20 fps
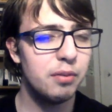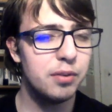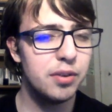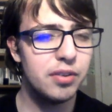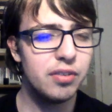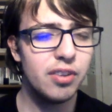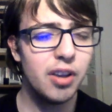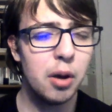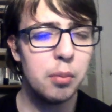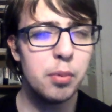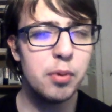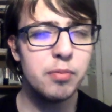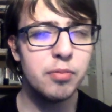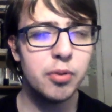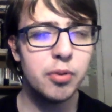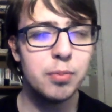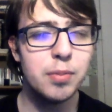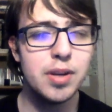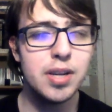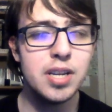This album
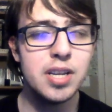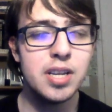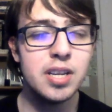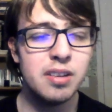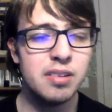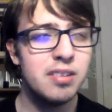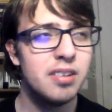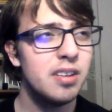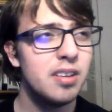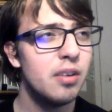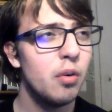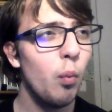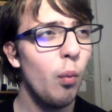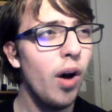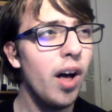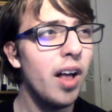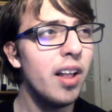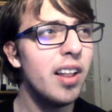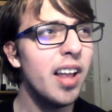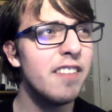for me,
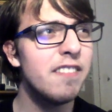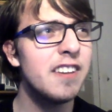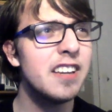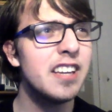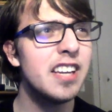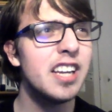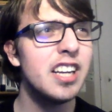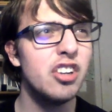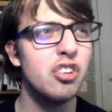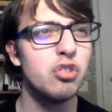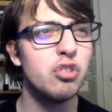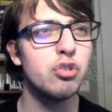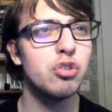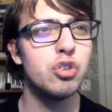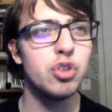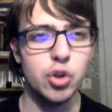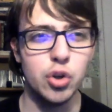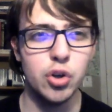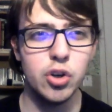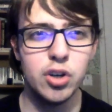while I think it is
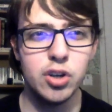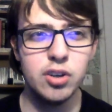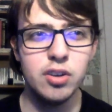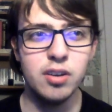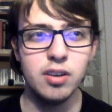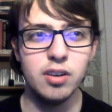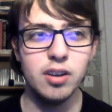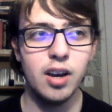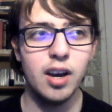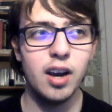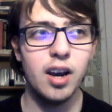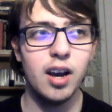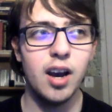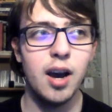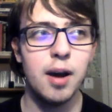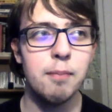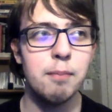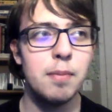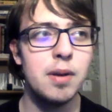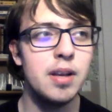good,
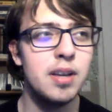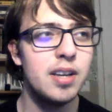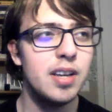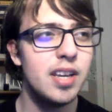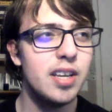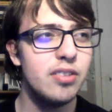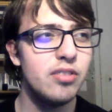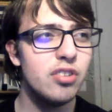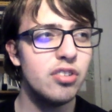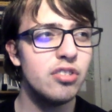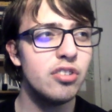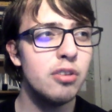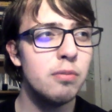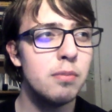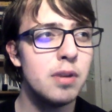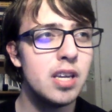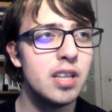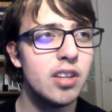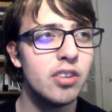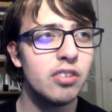it's just, to
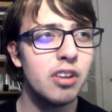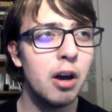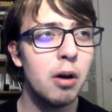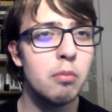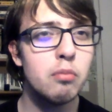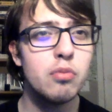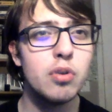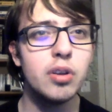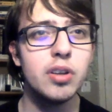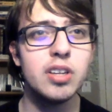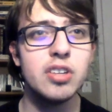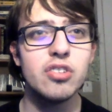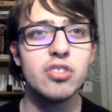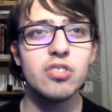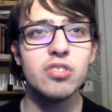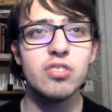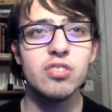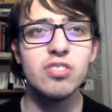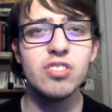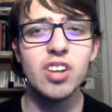me, this album really
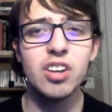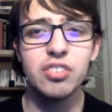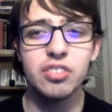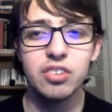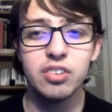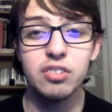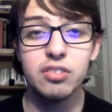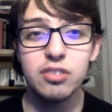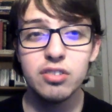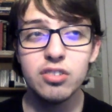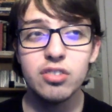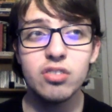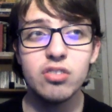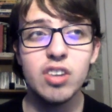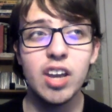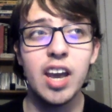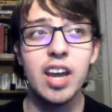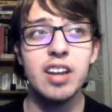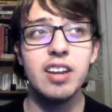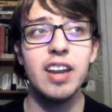just doesn't
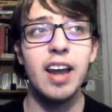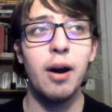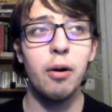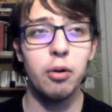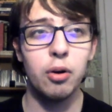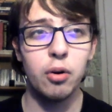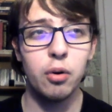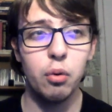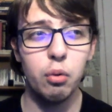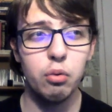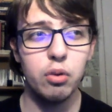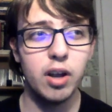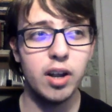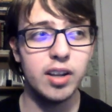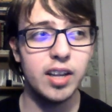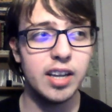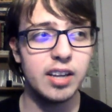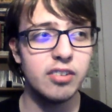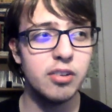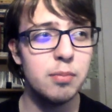stand out a whole
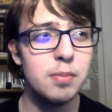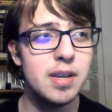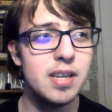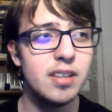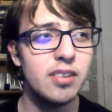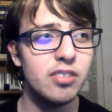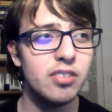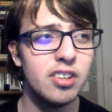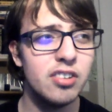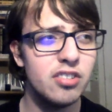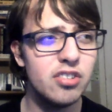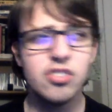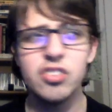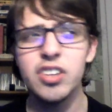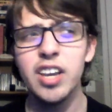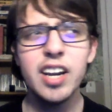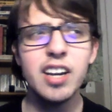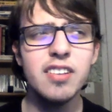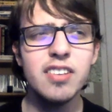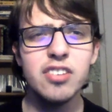lot. Like, to me, this is
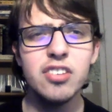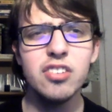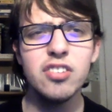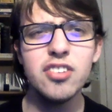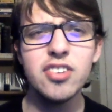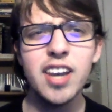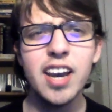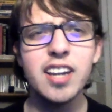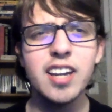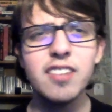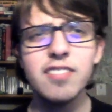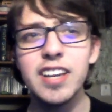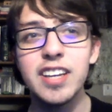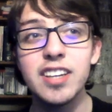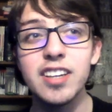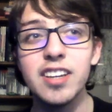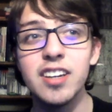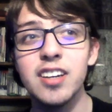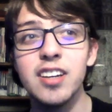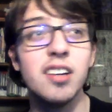just kind of
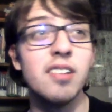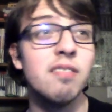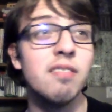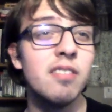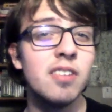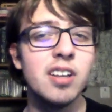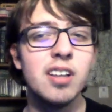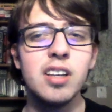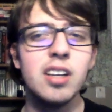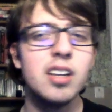like a